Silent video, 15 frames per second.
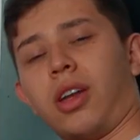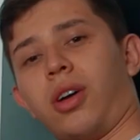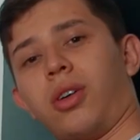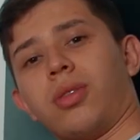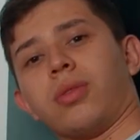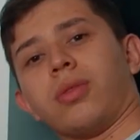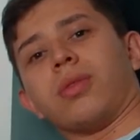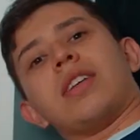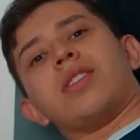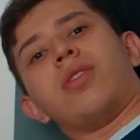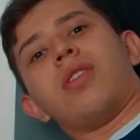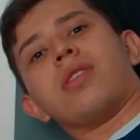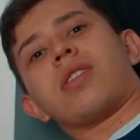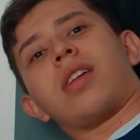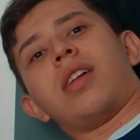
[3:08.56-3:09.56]
hello, it's
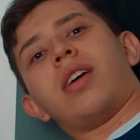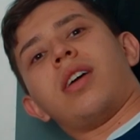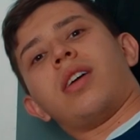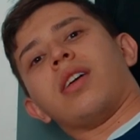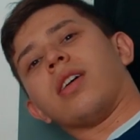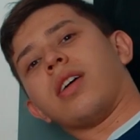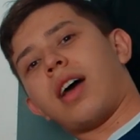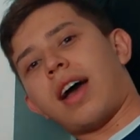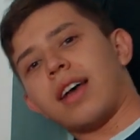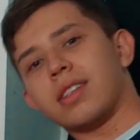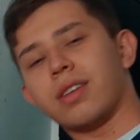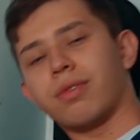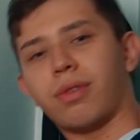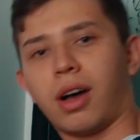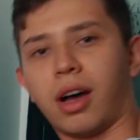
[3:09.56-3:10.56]
not as clear as if